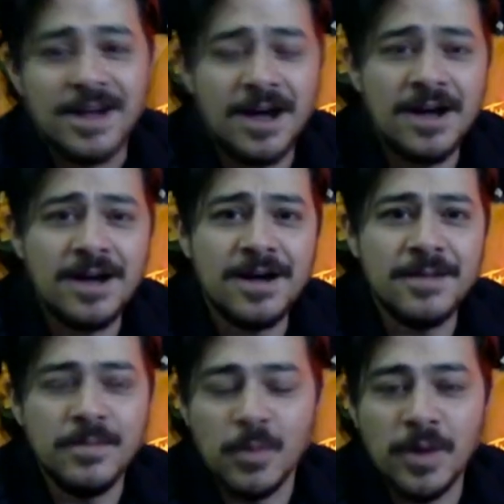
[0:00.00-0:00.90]

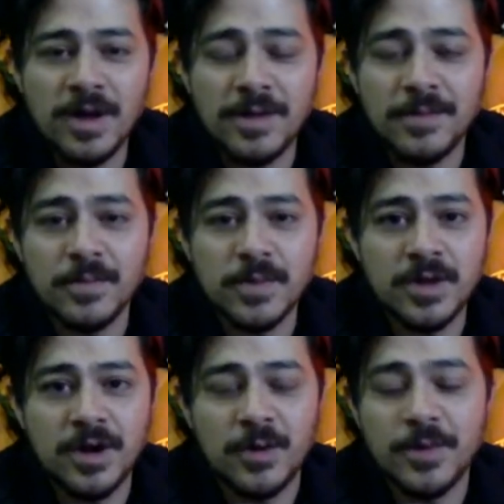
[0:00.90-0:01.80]
Um, well,
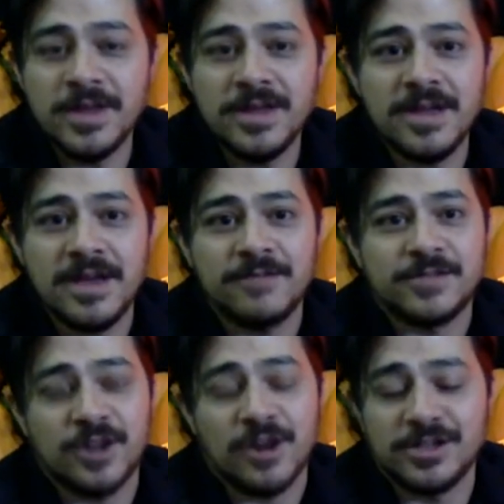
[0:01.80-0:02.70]
you know, we
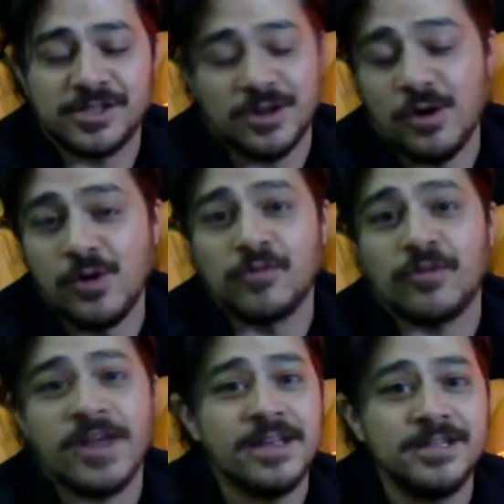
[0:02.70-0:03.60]
have charged a
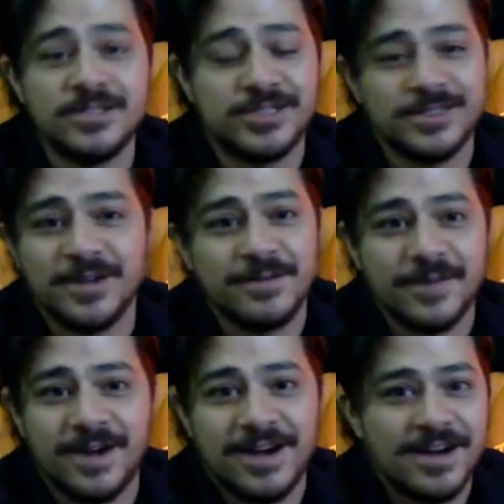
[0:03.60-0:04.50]
whole range
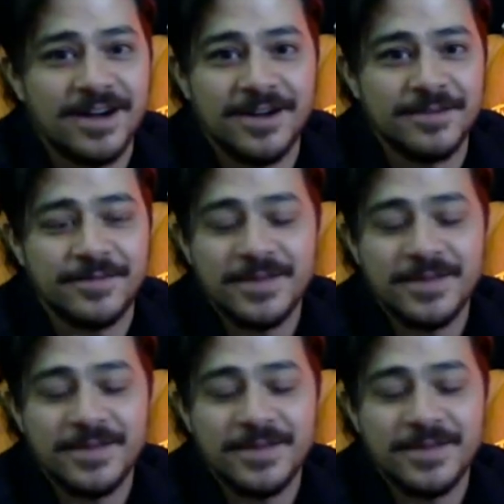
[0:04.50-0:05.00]
of. Uh, of